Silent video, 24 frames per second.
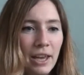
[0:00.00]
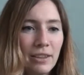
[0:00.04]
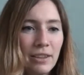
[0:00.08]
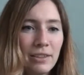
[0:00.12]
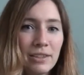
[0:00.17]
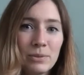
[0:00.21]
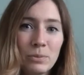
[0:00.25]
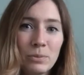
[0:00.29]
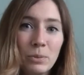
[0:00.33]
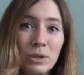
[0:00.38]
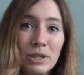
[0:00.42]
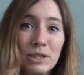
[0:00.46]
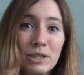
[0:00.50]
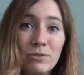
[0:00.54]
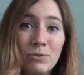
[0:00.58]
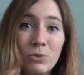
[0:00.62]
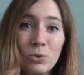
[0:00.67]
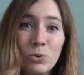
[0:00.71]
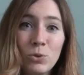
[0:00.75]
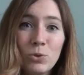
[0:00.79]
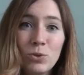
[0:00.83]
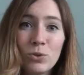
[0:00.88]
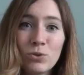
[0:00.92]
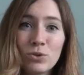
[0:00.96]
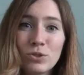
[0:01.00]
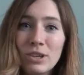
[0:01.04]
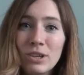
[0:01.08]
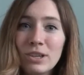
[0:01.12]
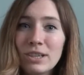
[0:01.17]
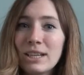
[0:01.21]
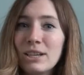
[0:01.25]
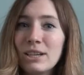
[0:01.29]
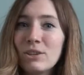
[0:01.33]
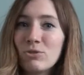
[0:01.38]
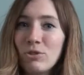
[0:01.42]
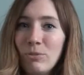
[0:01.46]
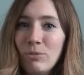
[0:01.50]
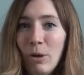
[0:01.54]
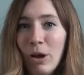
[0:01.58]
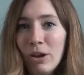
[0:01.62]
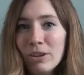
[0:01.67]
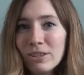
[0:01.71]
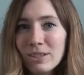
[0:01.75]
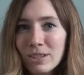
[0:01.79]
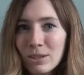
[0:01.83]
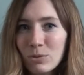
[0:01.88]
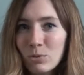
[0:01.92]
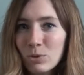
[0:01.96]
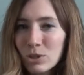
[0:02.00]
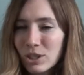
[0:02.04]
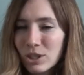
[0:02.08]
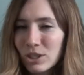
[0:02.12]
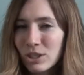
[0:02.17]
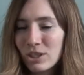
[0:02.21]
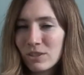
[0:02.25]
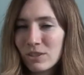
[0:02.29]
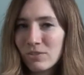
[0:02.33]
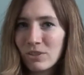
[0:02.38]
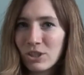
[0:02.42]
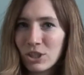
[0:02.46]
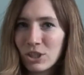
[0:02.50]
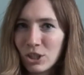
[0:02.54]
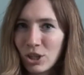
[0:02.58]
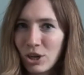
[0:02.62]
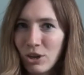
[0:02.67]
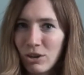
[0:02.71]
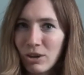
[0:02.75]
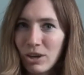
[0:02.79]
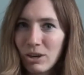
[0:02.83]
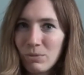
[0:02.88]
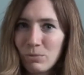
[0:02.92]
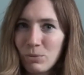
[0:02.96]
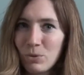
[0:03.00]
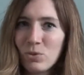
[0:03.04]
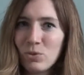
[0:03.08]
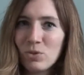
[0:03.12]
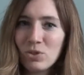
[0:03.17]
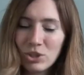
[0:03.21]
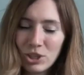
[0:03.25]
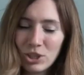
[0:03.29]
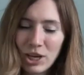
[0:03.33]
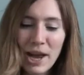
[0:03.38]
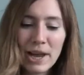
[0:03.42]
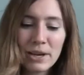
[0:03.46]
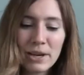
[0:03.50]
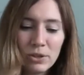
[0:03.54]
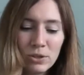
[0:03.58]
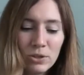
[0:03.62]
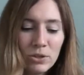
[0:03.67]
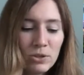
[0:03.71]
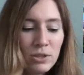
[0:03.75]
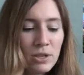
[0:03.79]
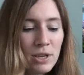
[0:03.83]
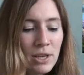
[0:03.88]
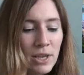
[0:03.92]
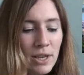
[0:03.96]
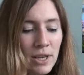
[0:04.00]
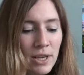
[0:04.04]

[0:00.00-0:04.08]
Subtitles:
This one is for Ducktales Remastered, which has just finished going up on the channel.